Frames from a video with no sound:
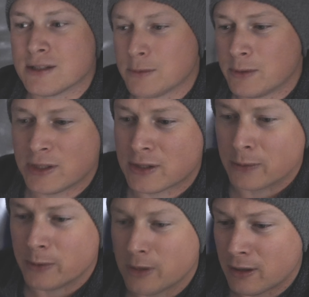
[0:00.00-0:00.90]
so we're just gonna
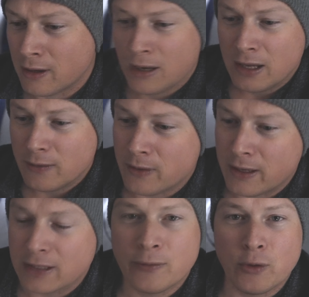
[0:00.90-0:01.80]
work for the
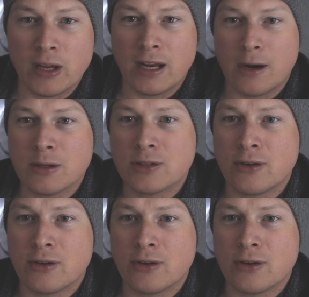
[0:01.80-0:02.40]
next 48 hours